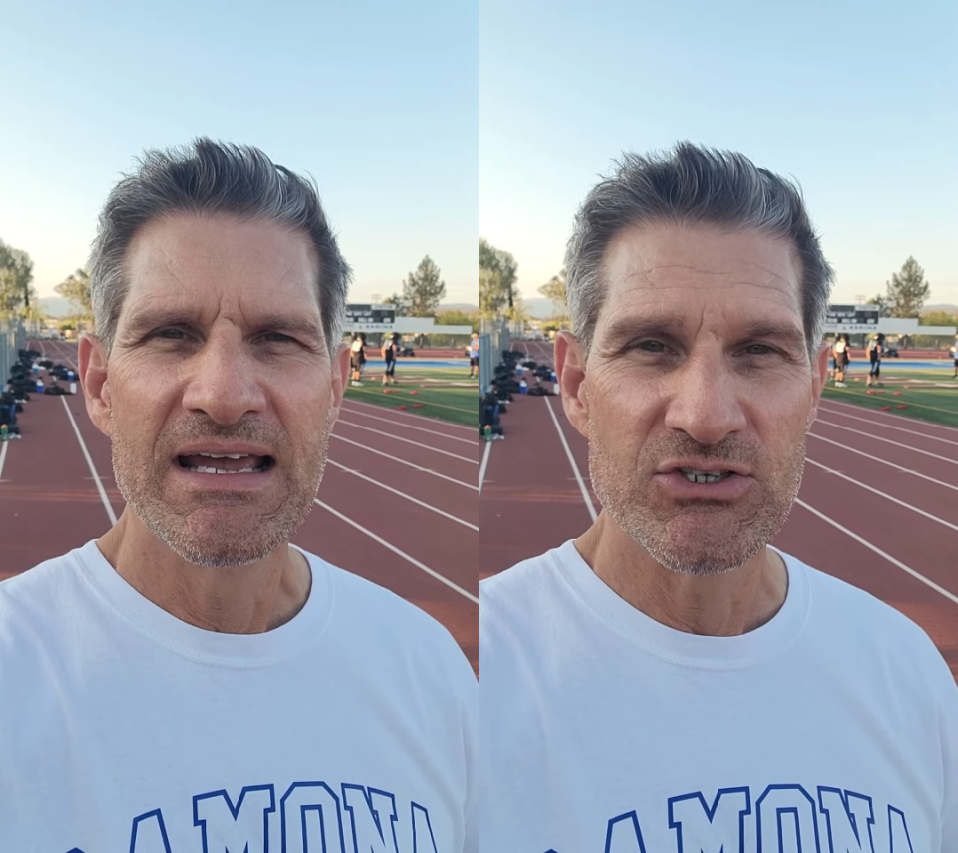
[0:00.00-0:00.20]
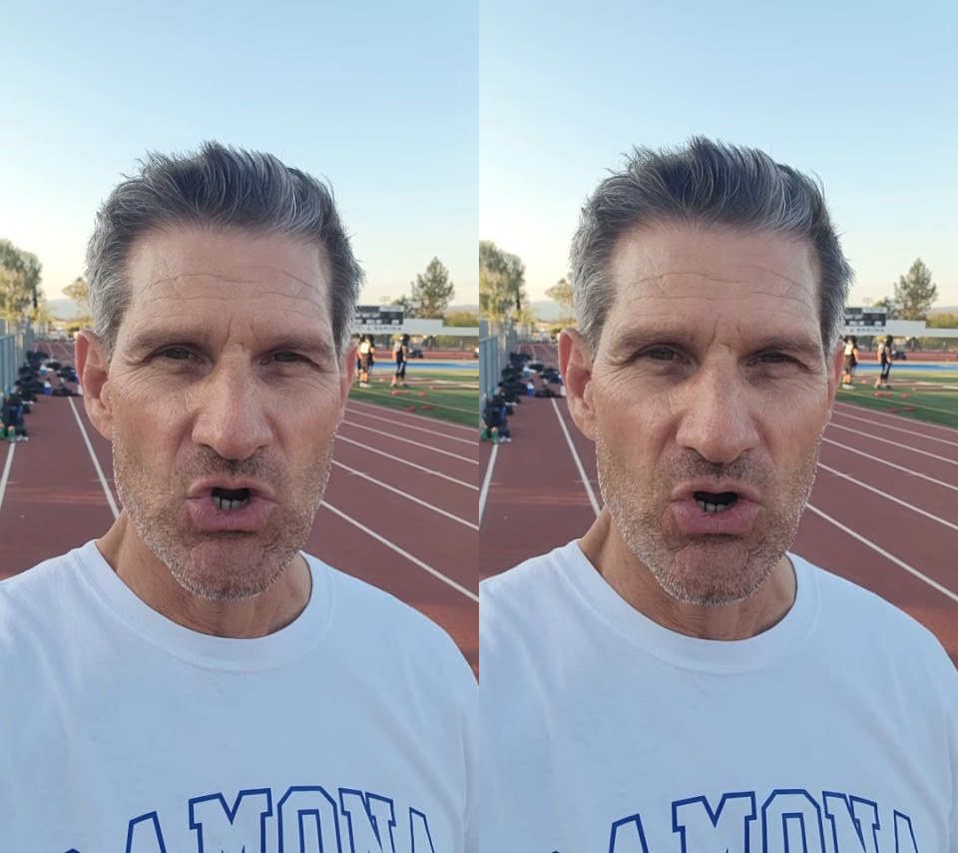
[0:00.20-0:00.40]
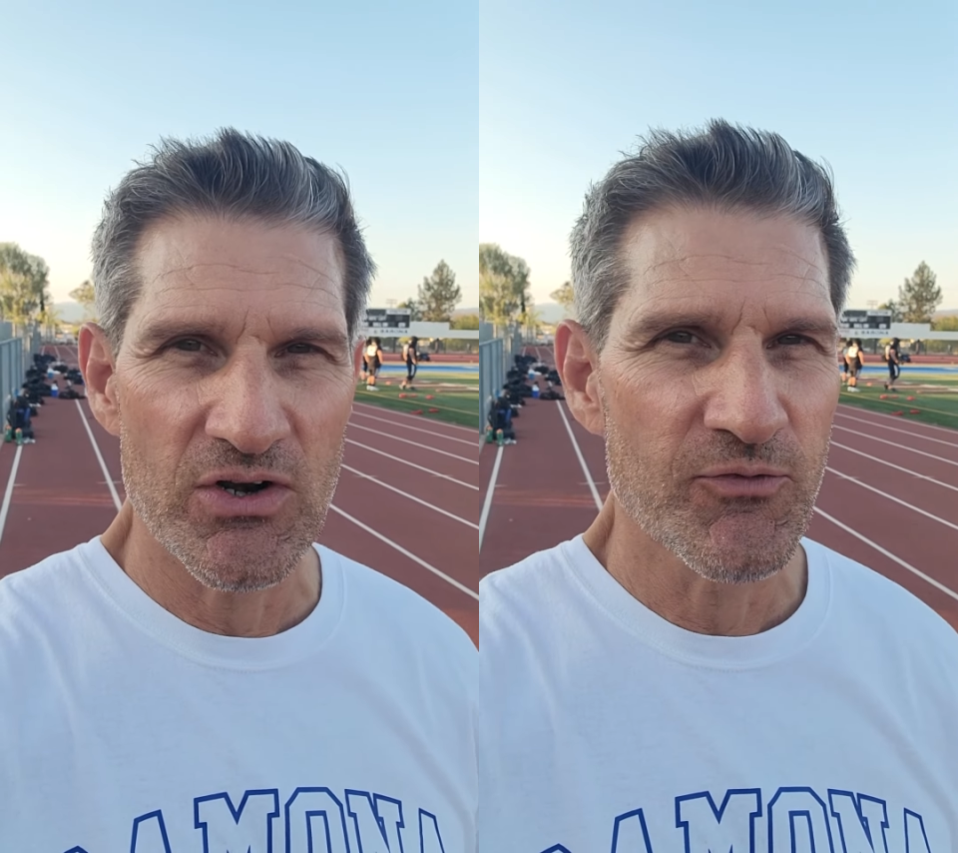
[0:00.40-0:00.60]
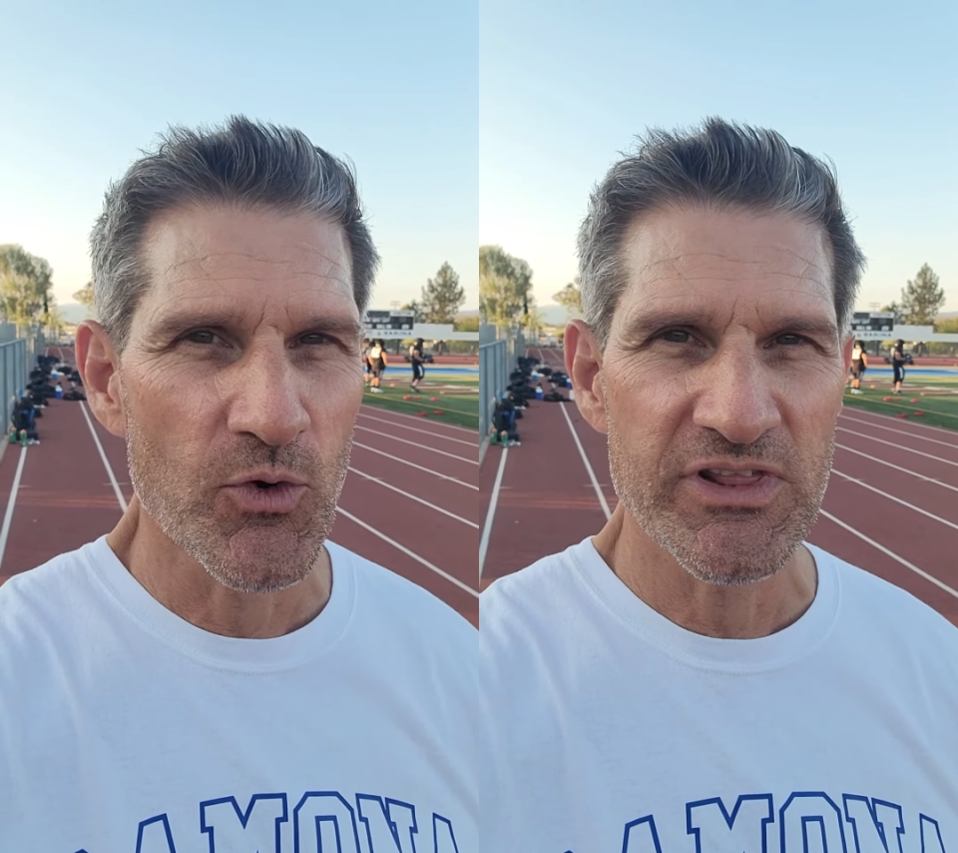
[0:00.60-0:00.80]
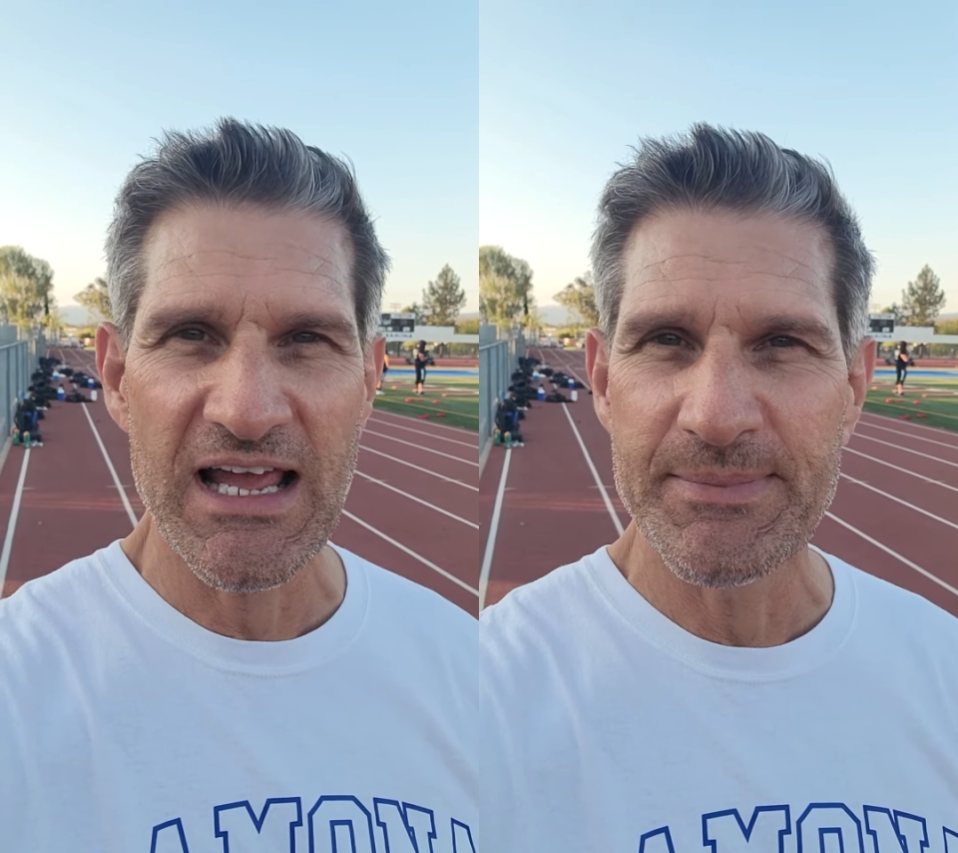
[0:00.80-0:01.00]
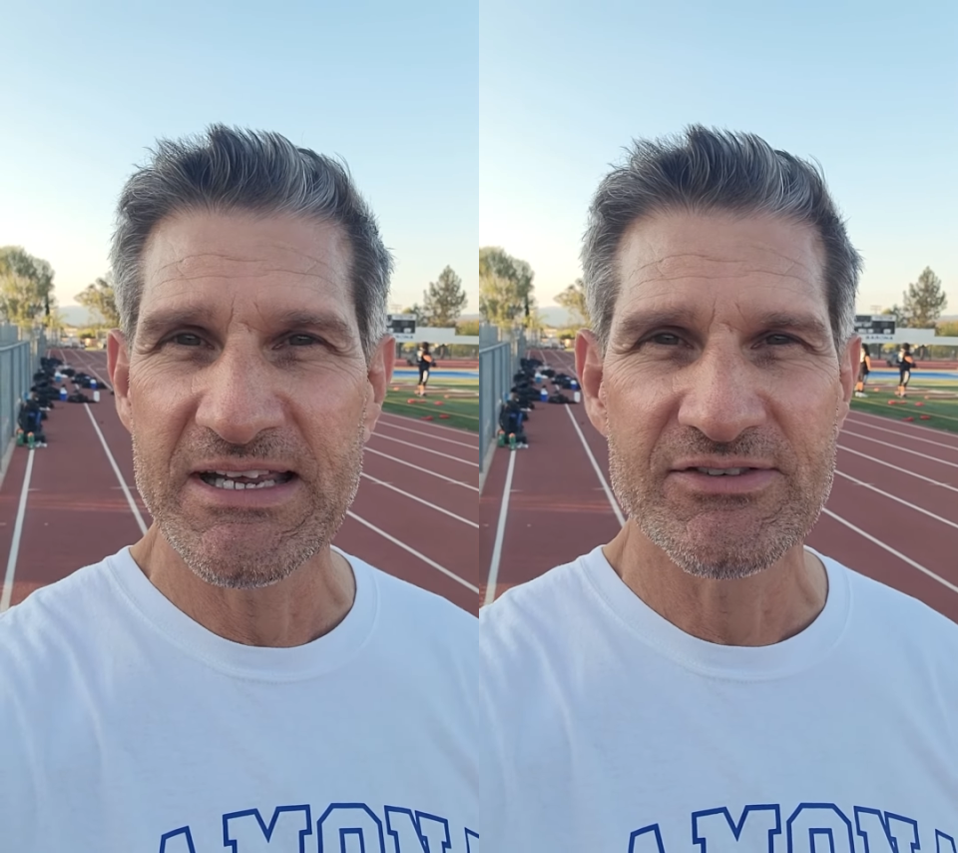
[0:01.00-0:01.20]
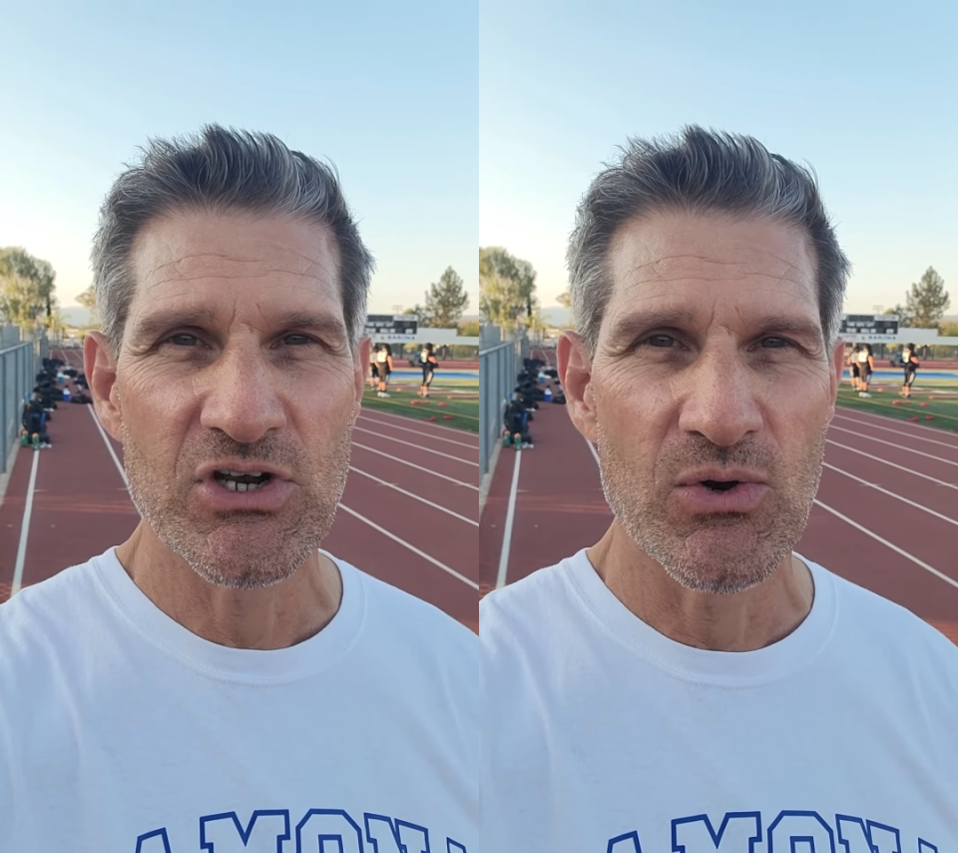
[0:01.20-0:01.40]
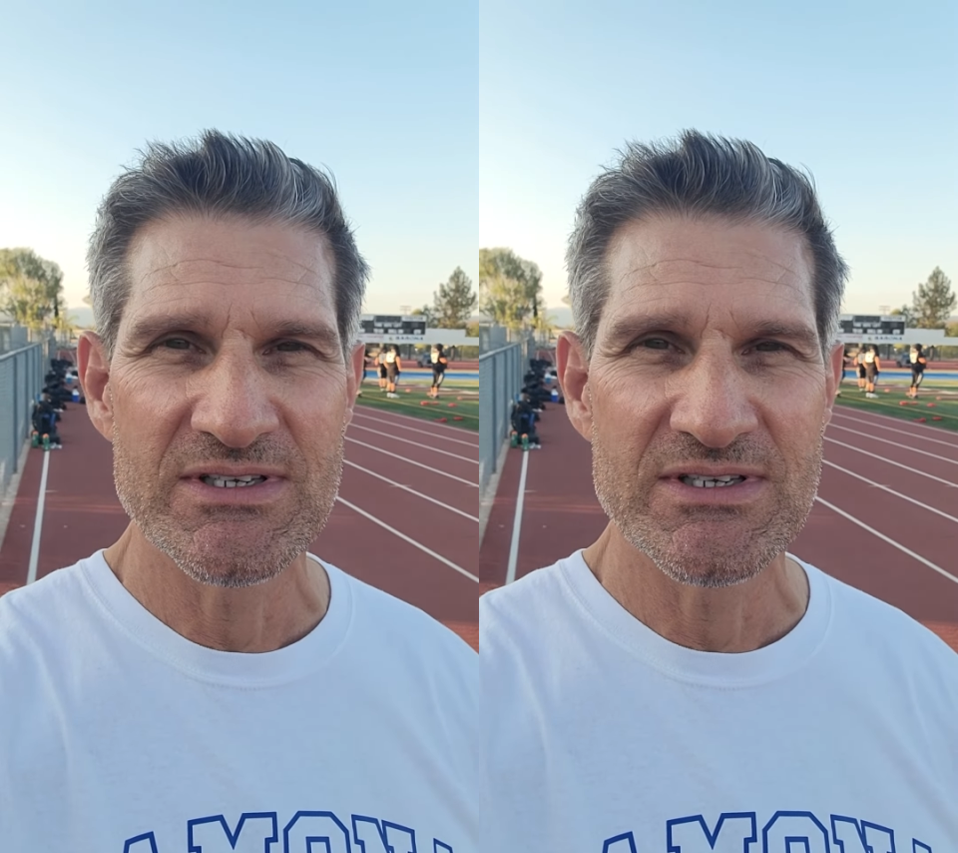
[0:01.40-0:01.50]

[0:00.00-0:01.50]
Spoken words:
is harder, fourth lap he gives it all